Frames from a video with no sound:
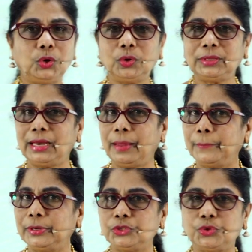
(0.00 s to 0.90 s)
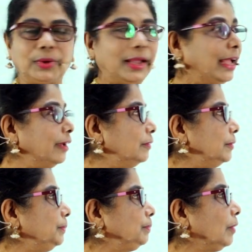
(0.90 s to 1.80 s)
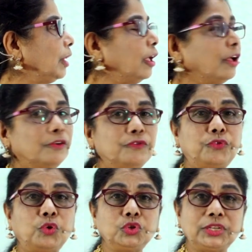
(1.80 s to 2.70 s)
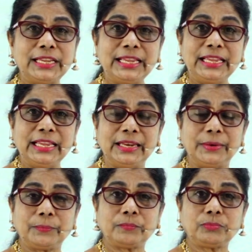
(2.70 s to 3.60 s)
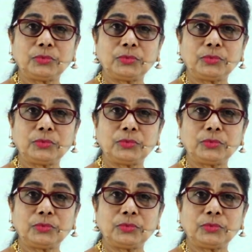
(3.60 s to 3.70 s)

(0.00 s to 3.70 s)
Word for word: Look at the numbers you have. 14,